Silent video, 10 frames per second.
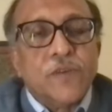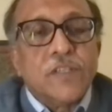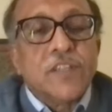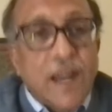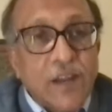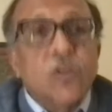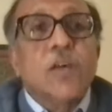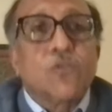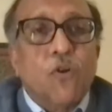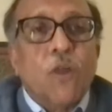
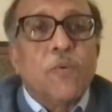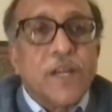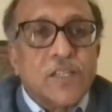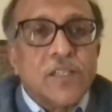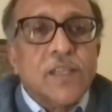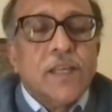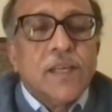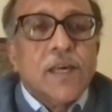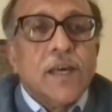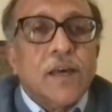triangular cooperation
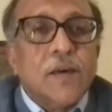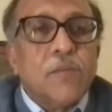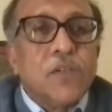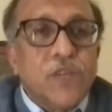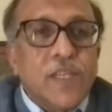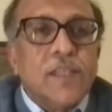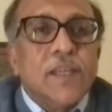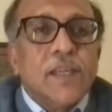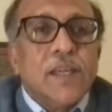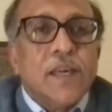
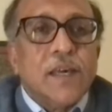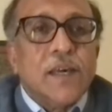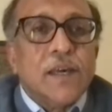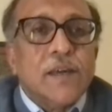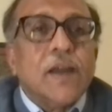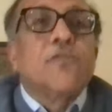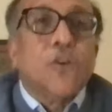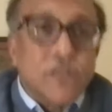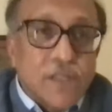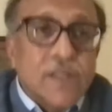between. Of
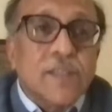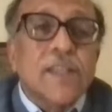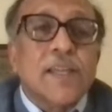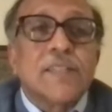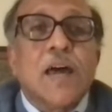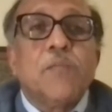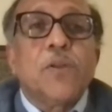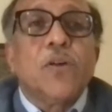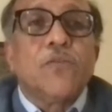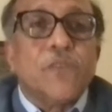course, it is an
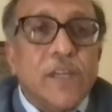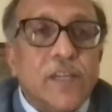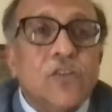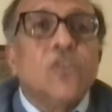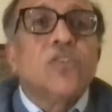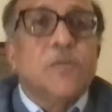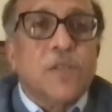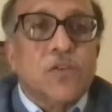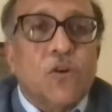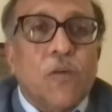example of
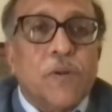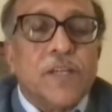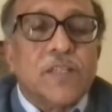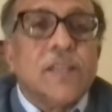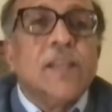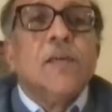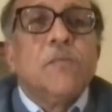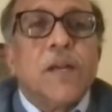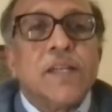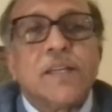Indo-German cooperation,
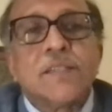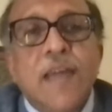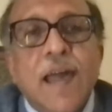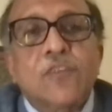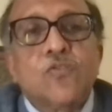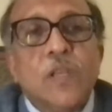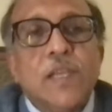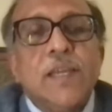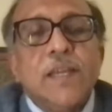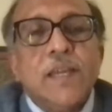but it is
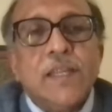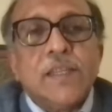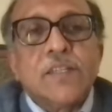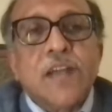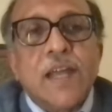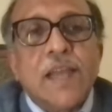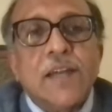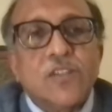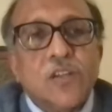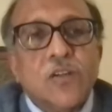actually in the
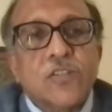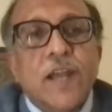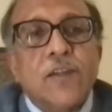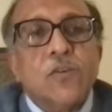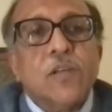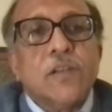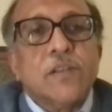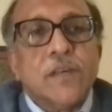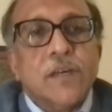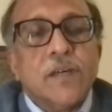trilateral or triangular
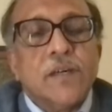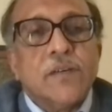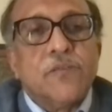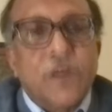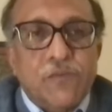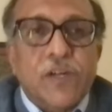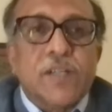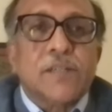framework.